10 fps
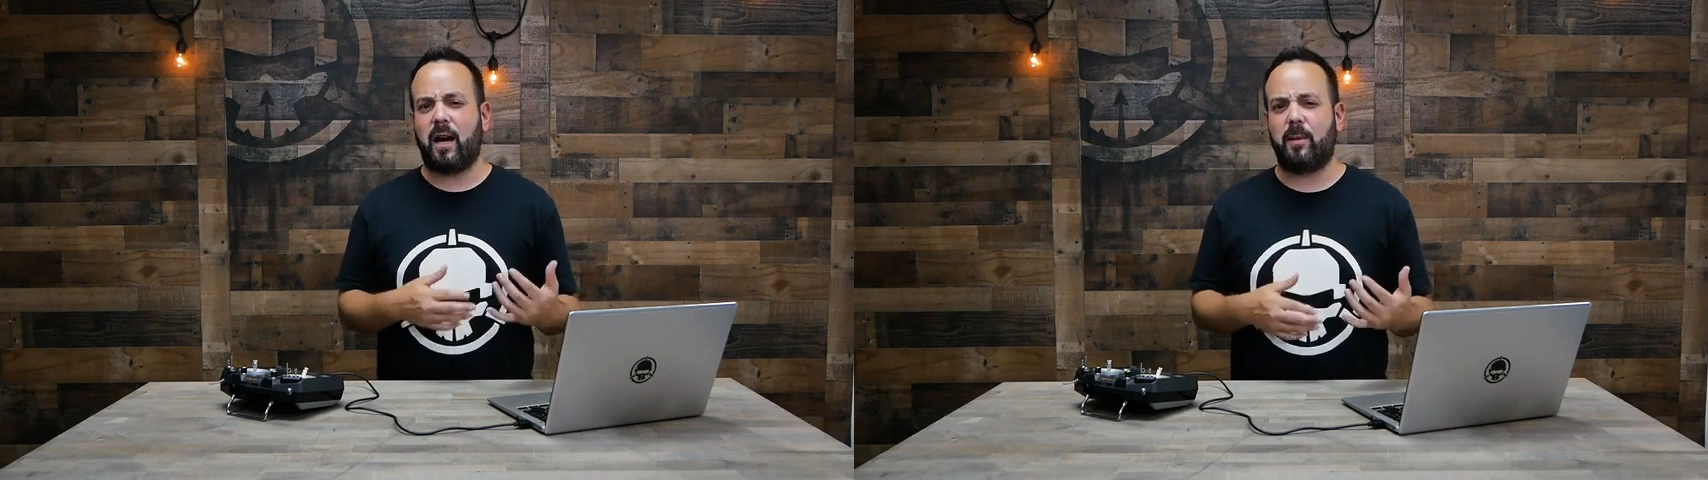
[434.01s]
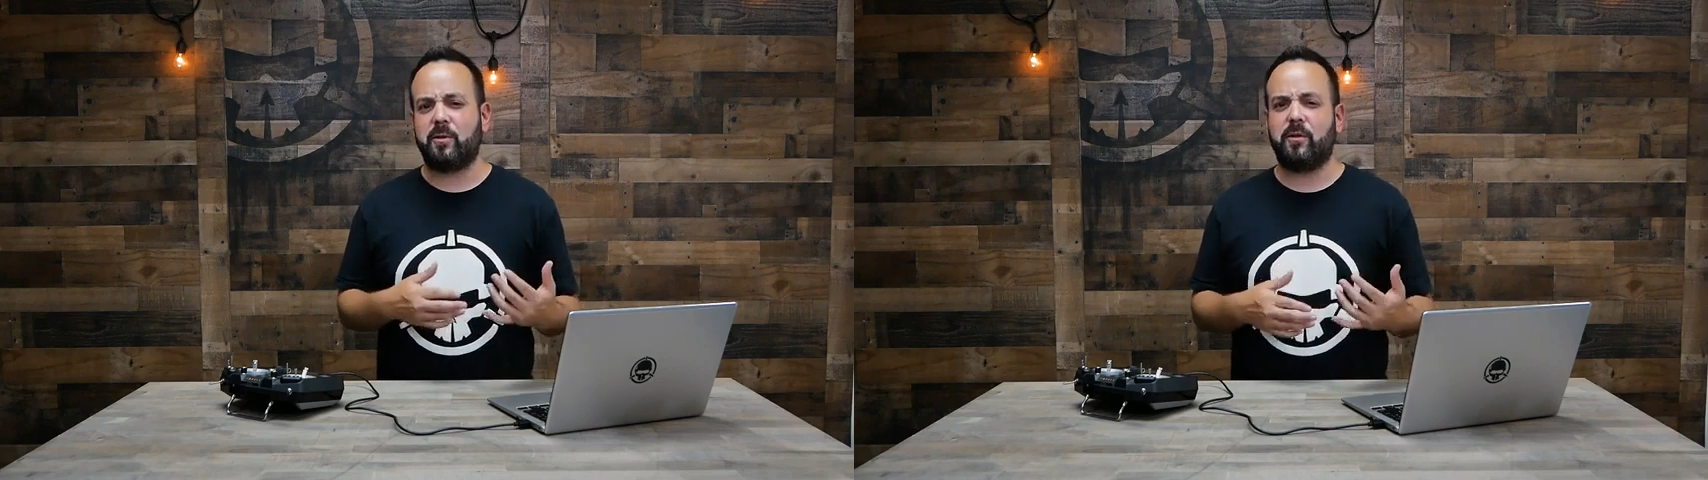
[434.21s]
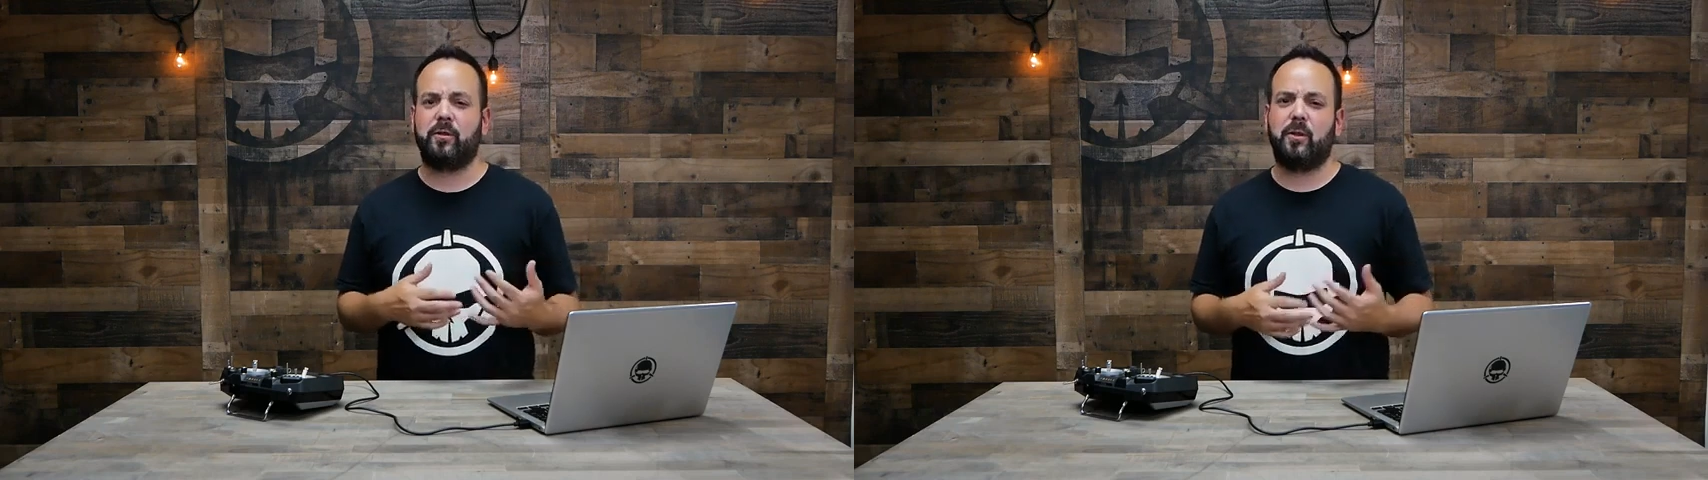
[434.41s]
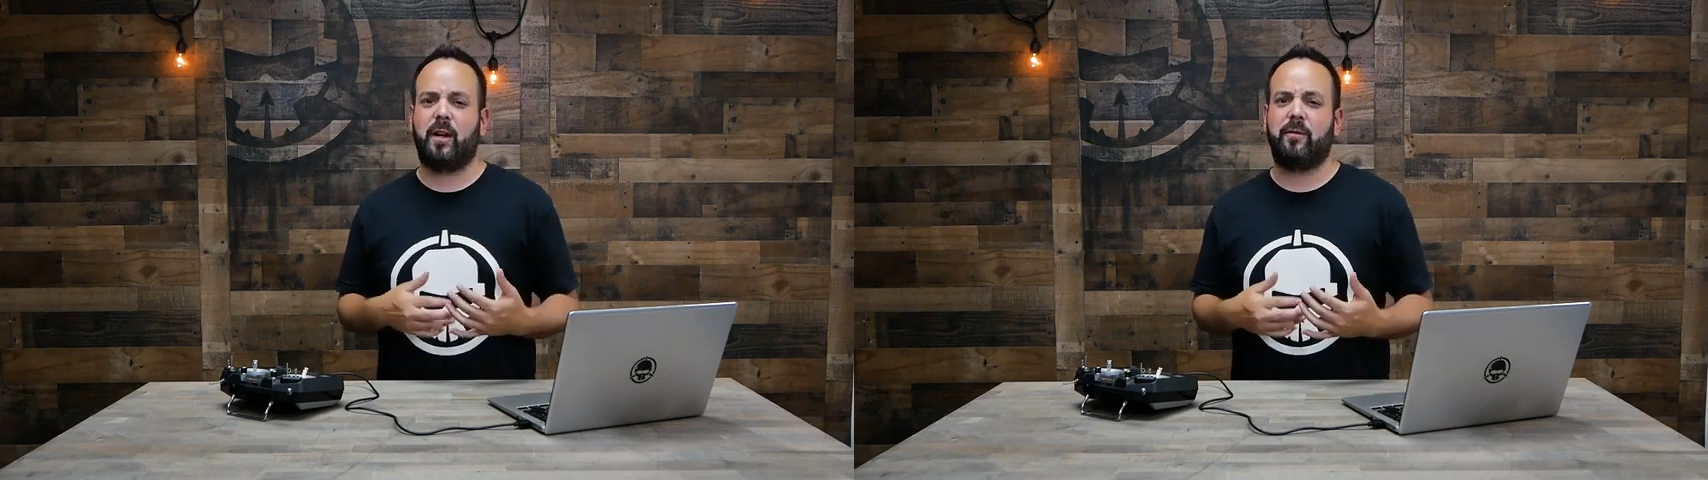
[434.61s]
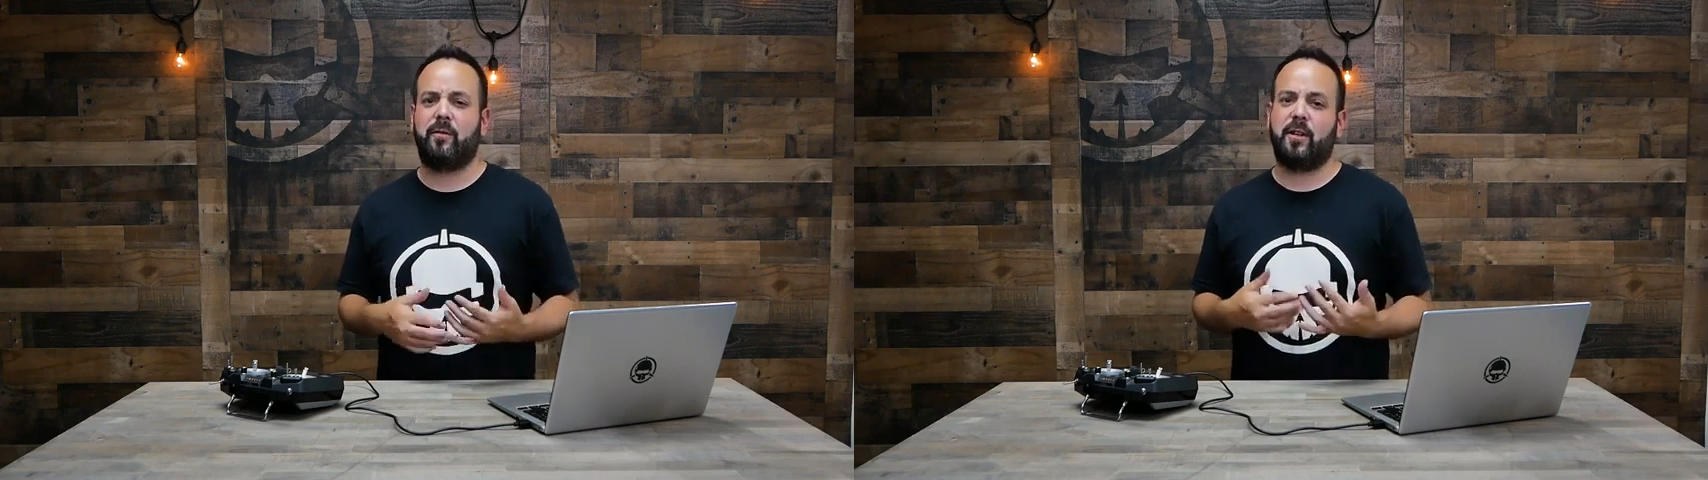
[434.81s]
options you
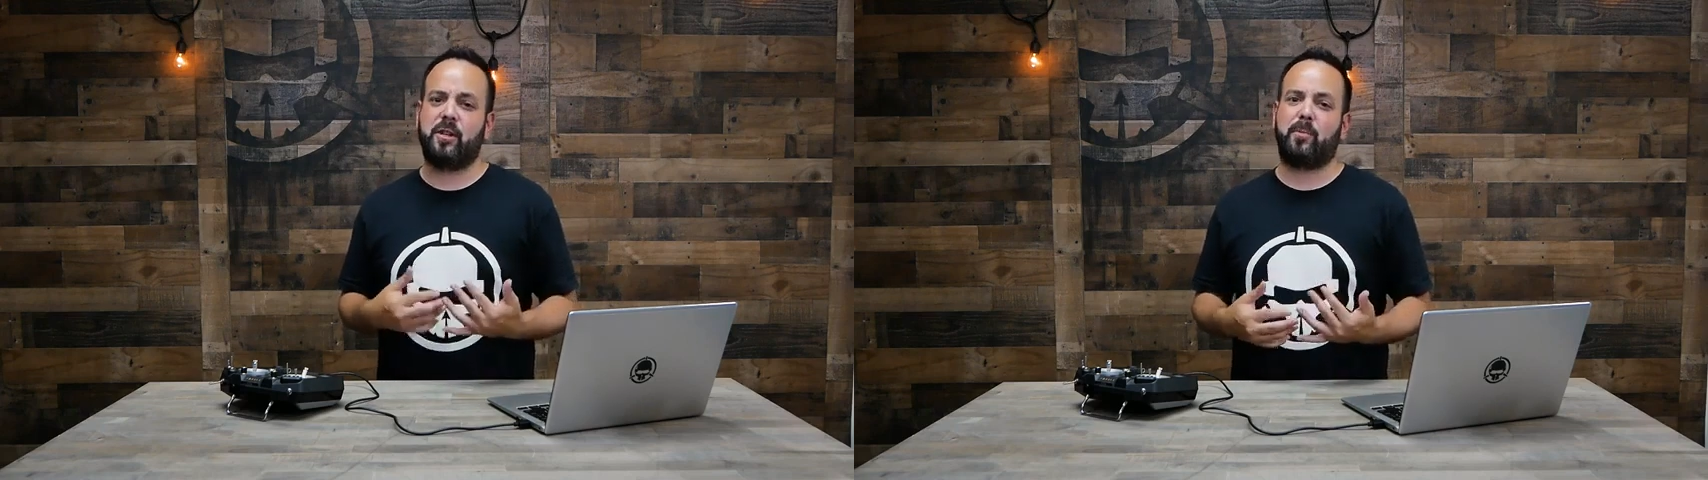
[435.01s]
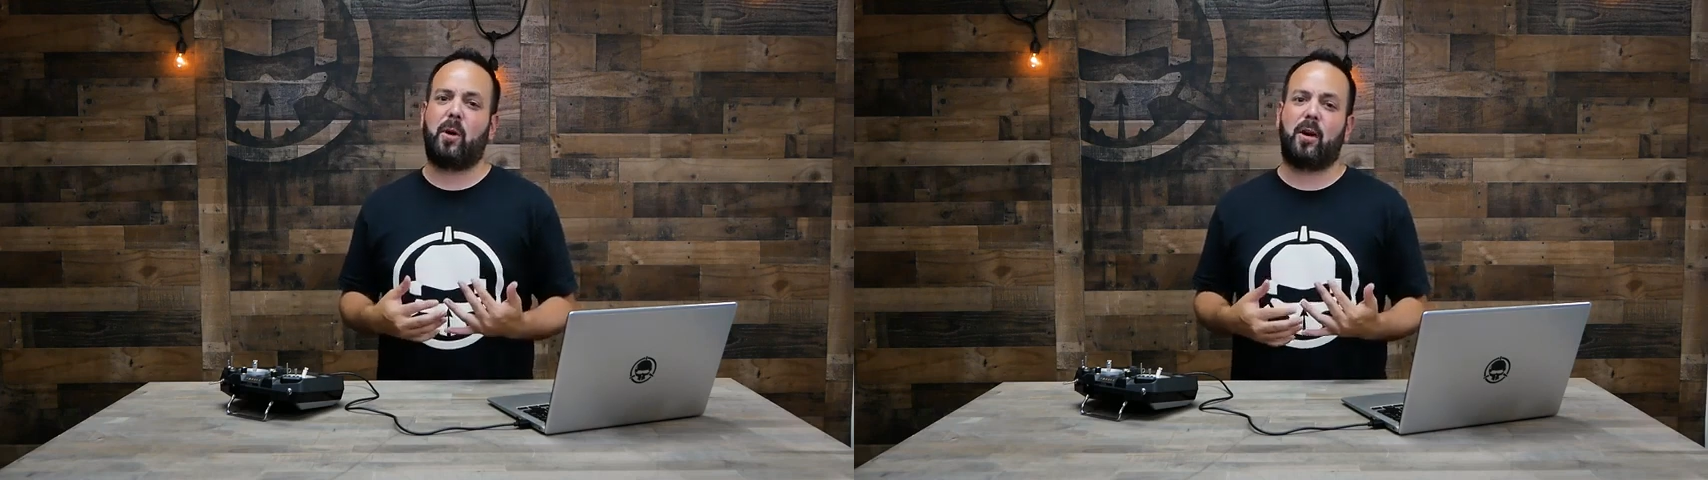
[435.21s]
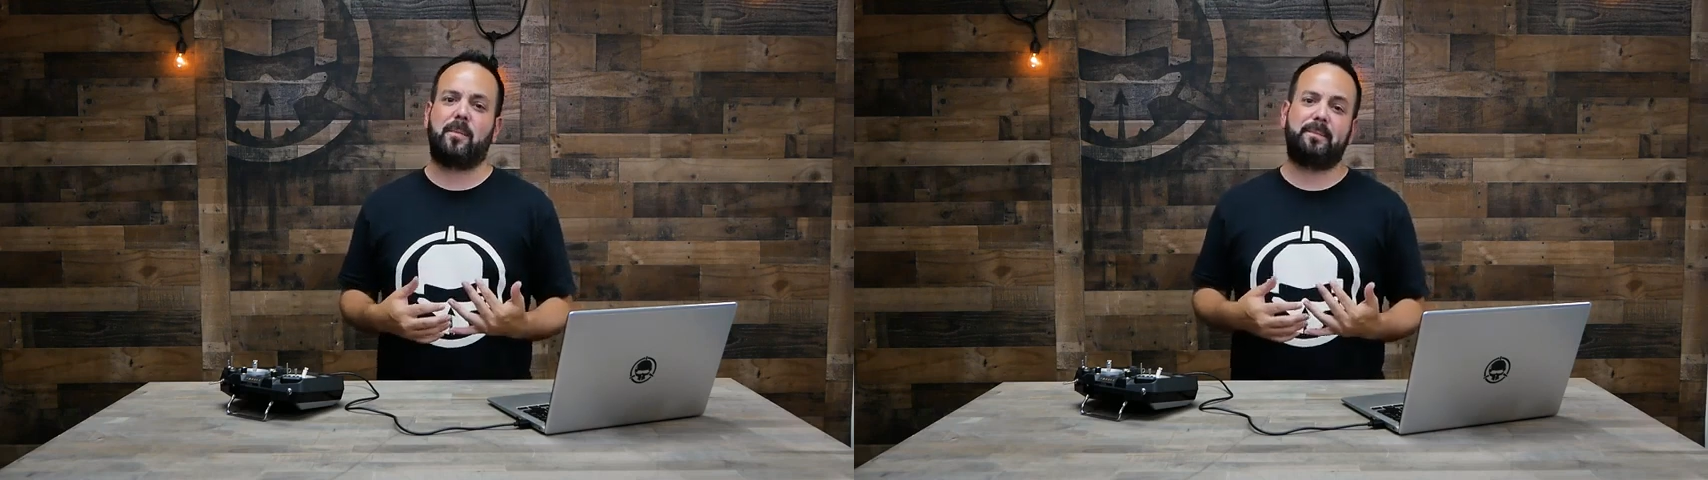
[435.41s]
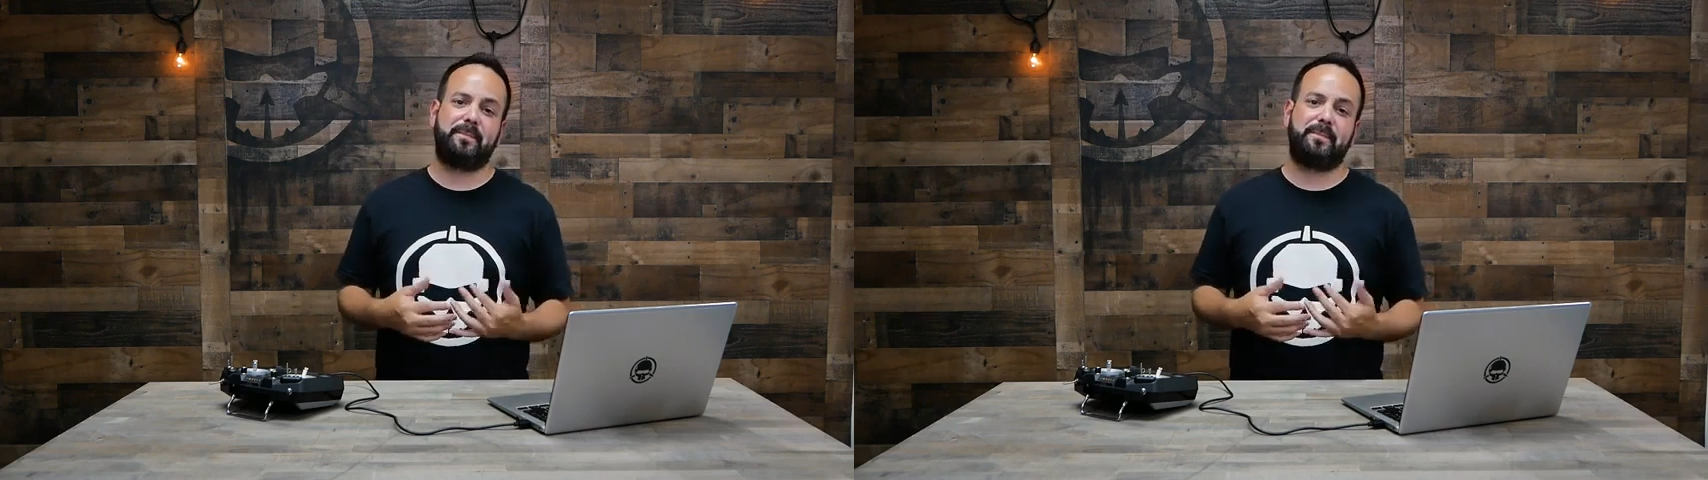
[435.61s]
have for each part.